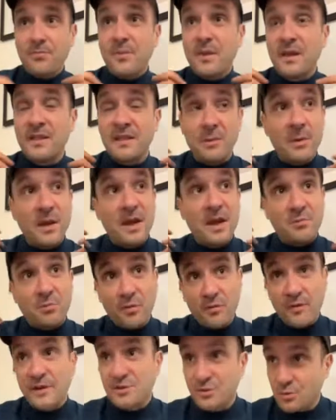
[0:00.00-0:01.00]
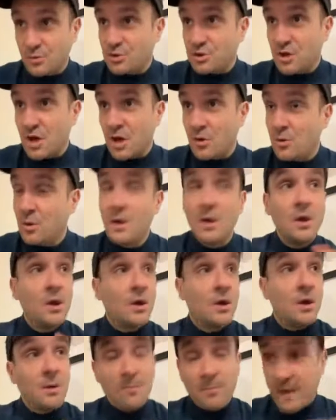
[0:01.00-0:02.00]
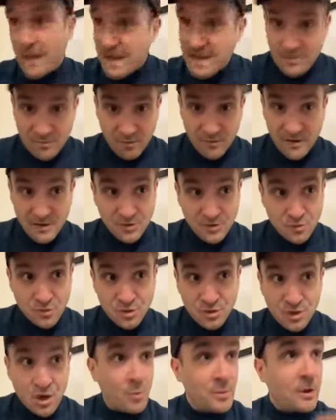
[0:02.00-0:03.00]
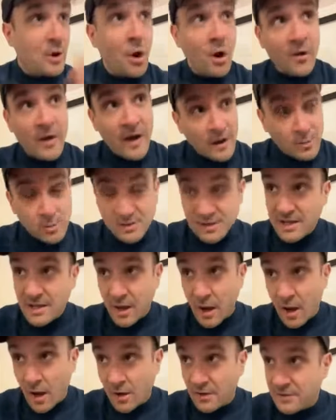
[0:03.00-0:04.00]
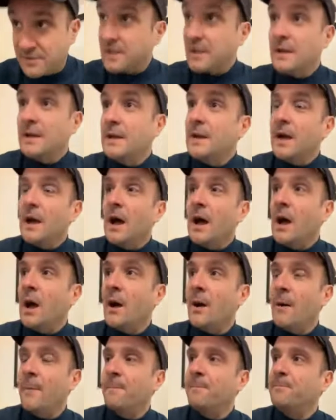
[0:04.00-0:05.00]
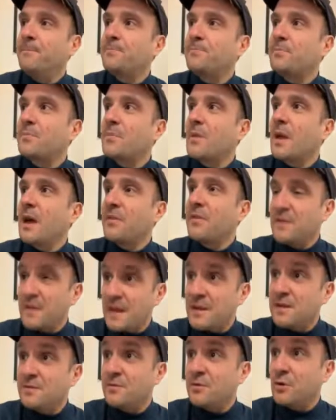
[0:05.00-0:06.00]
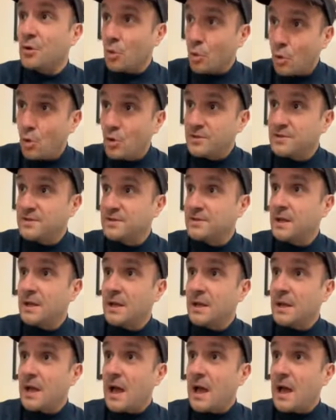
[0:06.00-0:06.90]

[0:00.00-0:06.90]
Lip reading: And then we had a professional show, paid professional show. We got our equity card at the end of the course.